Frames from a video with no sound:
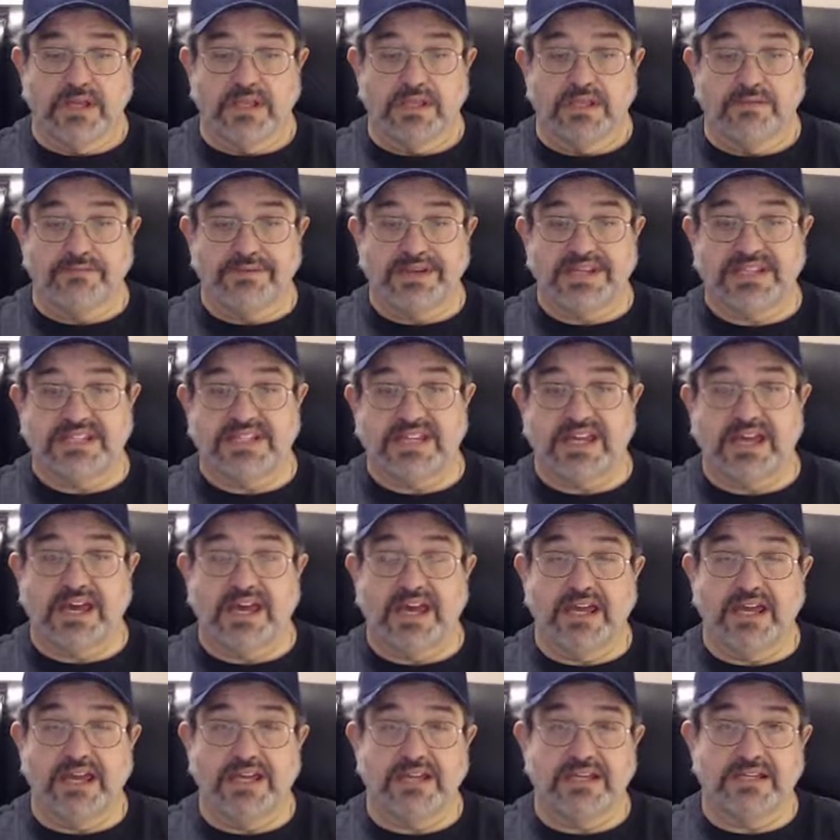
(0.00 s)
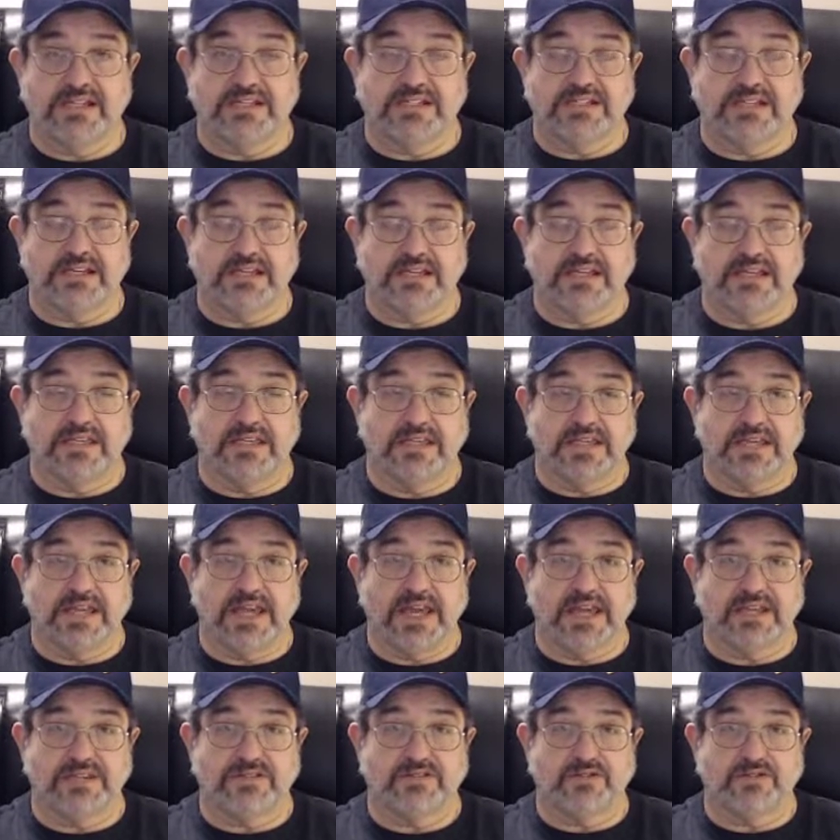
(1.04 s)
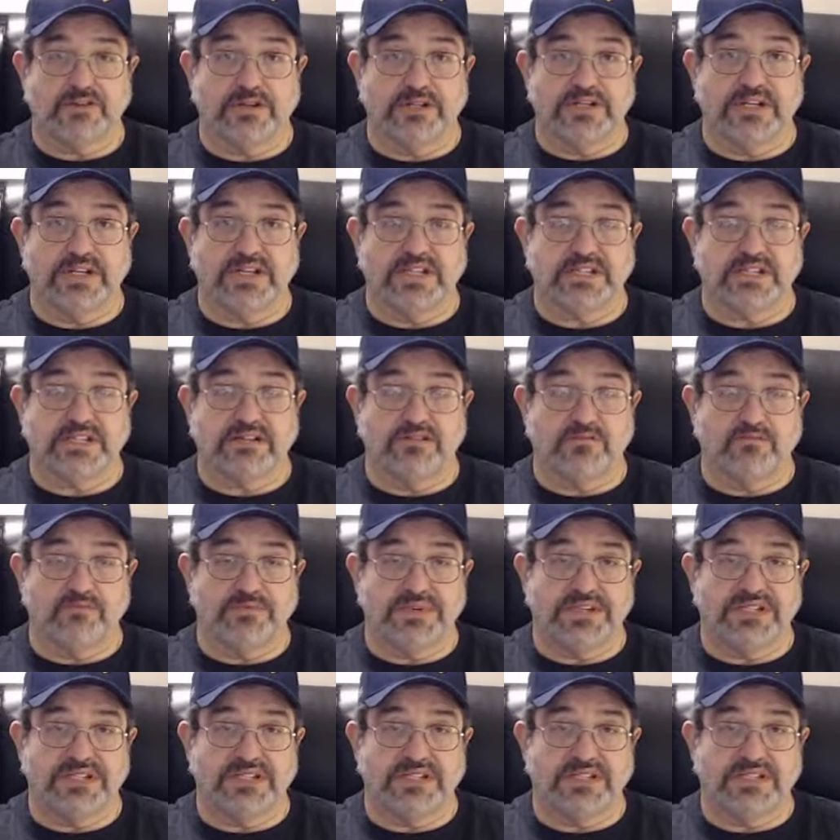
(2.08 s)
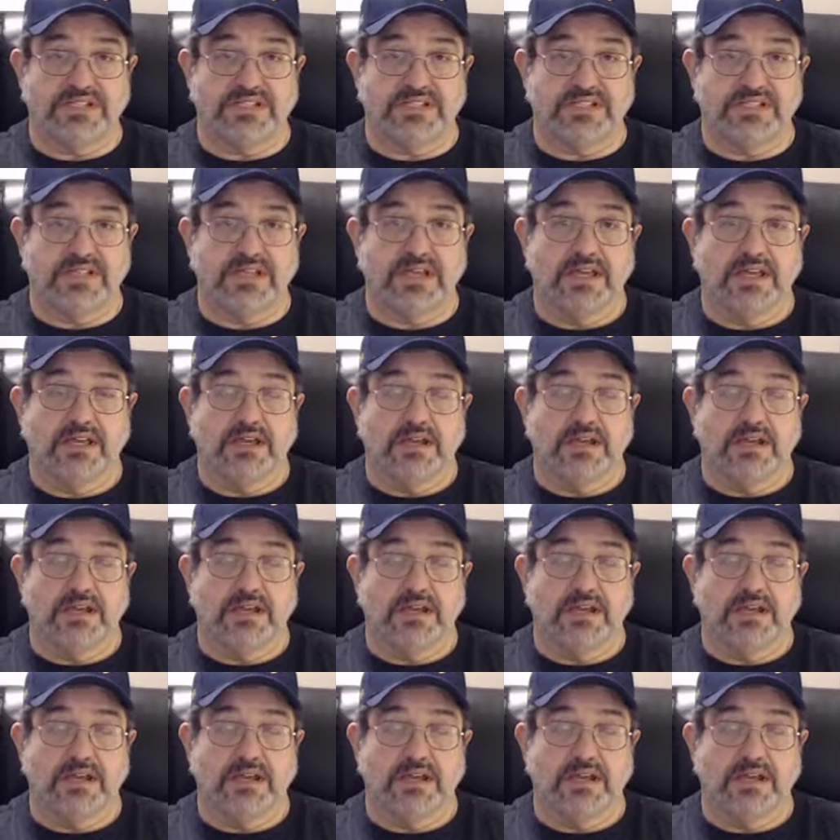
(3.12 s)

best guys in the gastrointestinal business